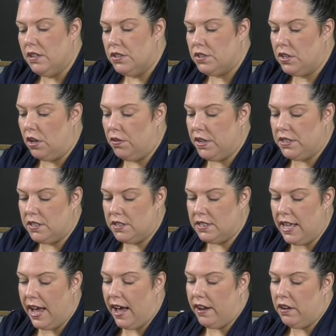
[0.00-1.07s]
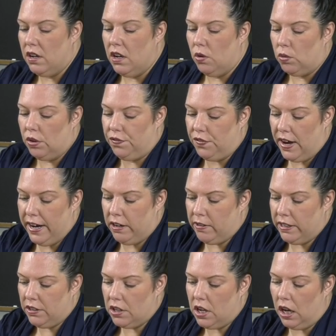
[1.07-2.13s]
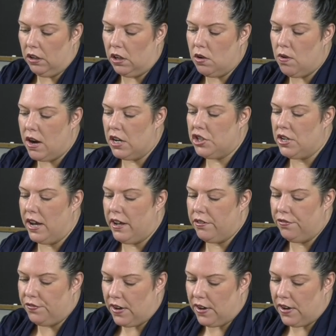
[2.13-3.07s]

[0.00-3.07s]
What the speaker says: So this is that. We're firing the color wash on,